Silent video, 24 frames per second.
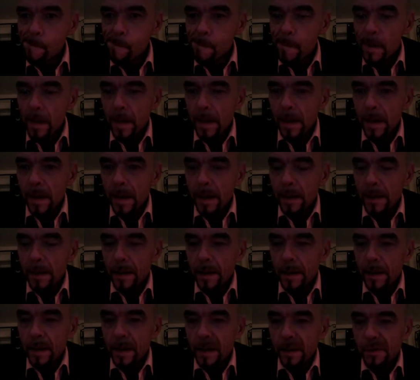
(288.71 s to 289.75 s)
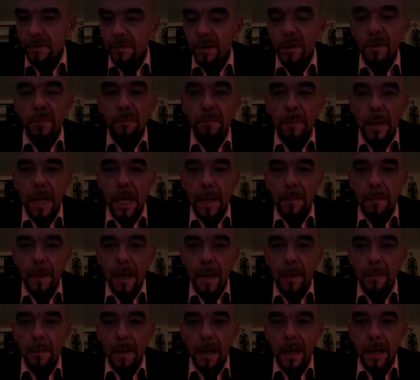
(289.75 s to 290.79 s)
And for many, many,
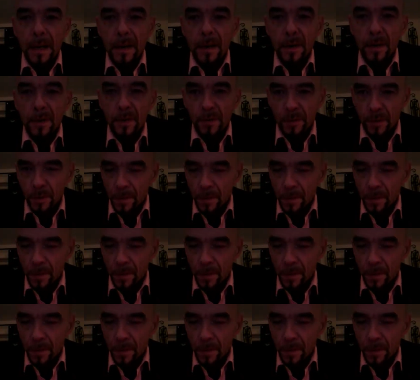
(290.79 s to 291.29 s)
many years,